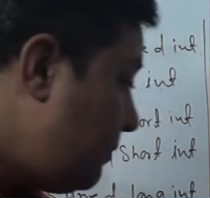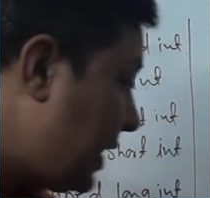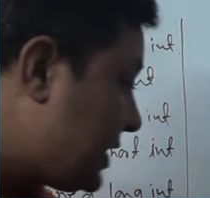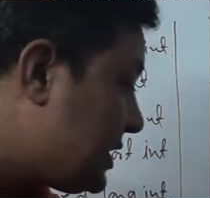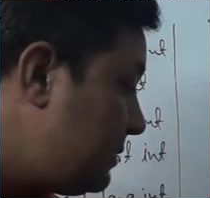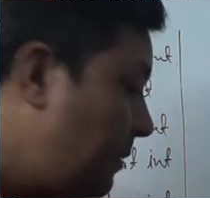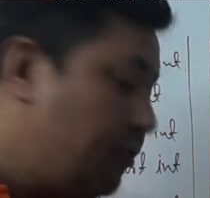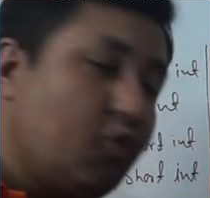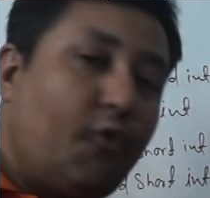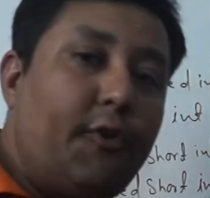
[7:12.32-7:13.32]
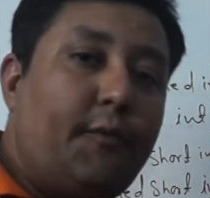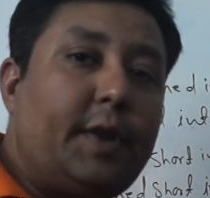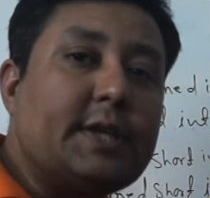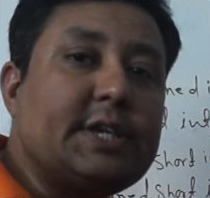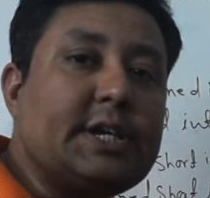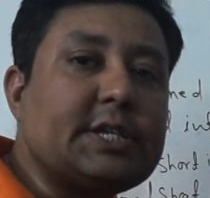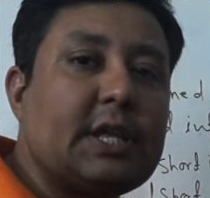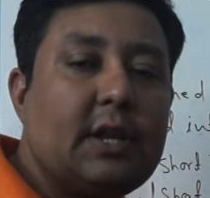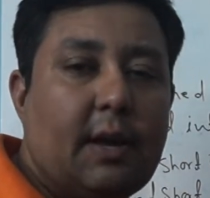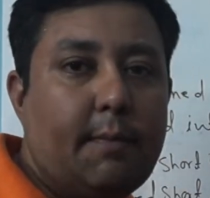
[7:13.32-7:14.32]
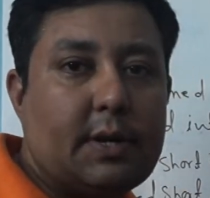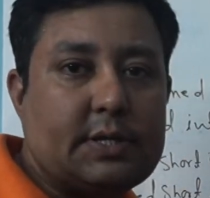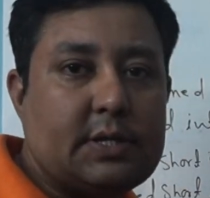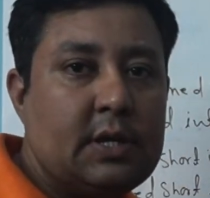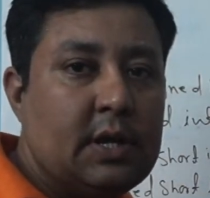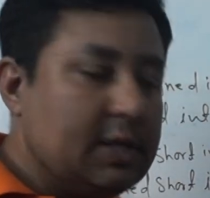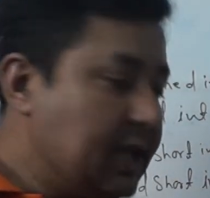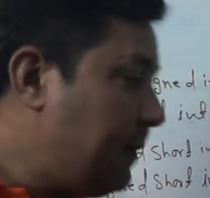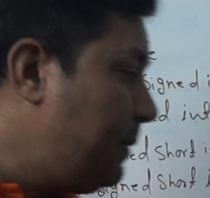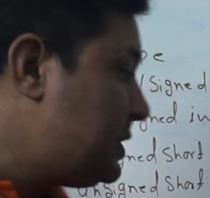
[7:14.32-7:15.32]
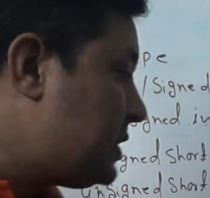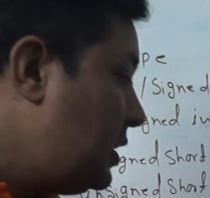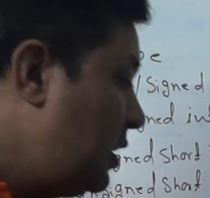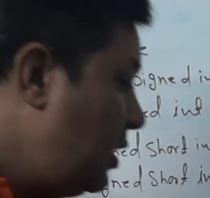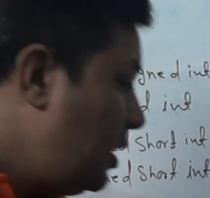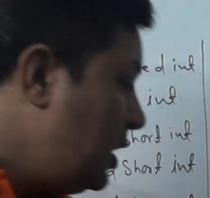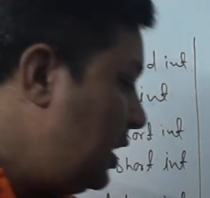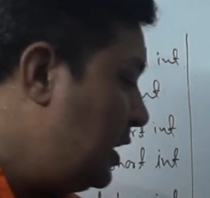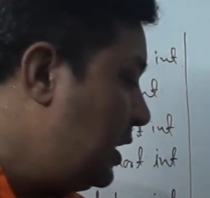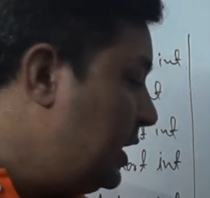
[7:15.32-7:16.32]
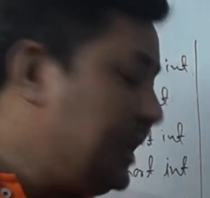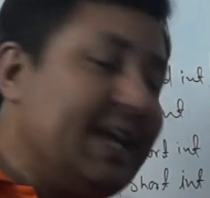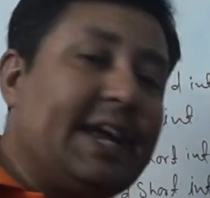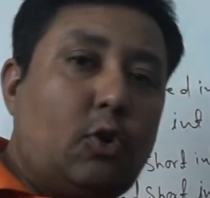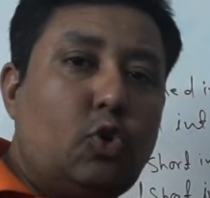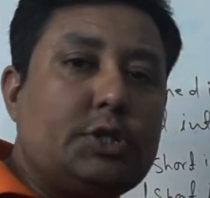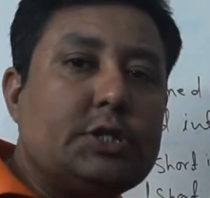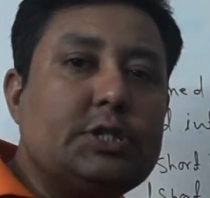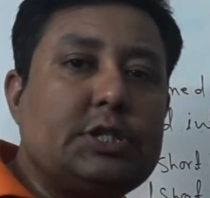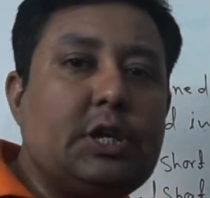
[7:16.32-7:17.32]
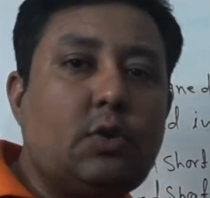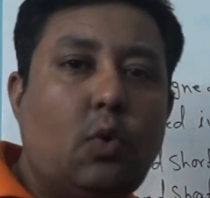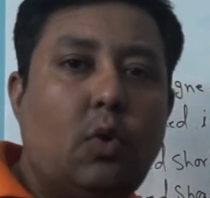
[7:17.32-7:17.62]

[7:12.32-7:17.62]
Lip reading: maximum 256 numbers. That means it includes 0